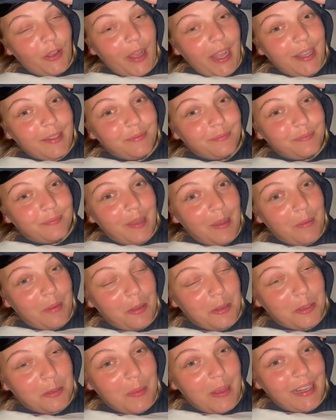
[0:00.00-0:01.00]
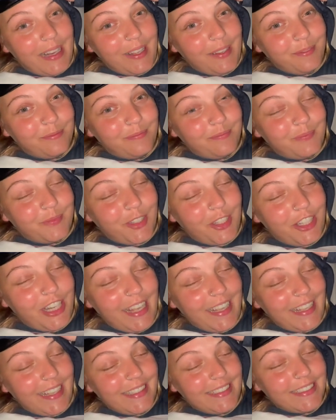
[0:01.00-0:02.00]
okay, I'm going to bed now. Good
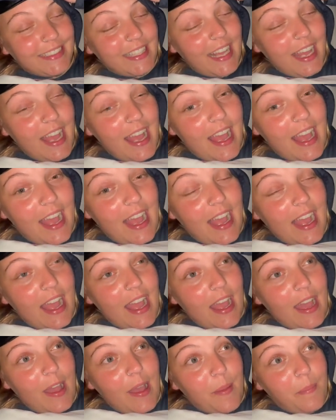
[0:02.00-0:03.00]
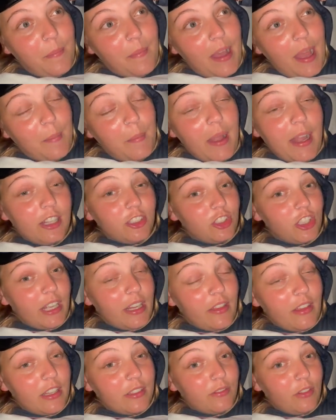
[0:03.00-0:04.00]
night, guys. Um, I might actually
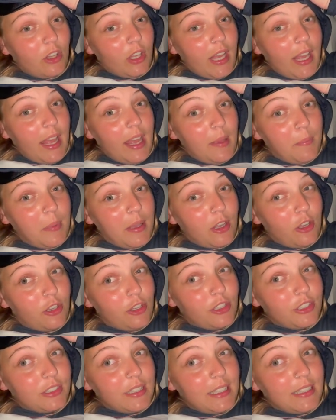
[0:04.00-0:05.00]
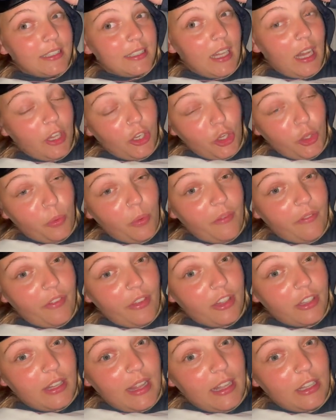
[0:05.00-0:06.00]
end this vlog here because I'll start a new one for
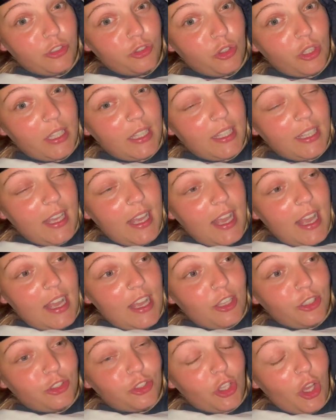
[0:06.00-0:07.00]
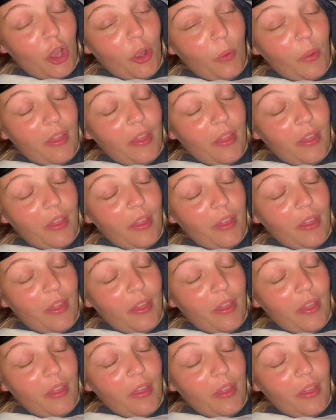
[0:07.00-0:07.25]
the Daintree. So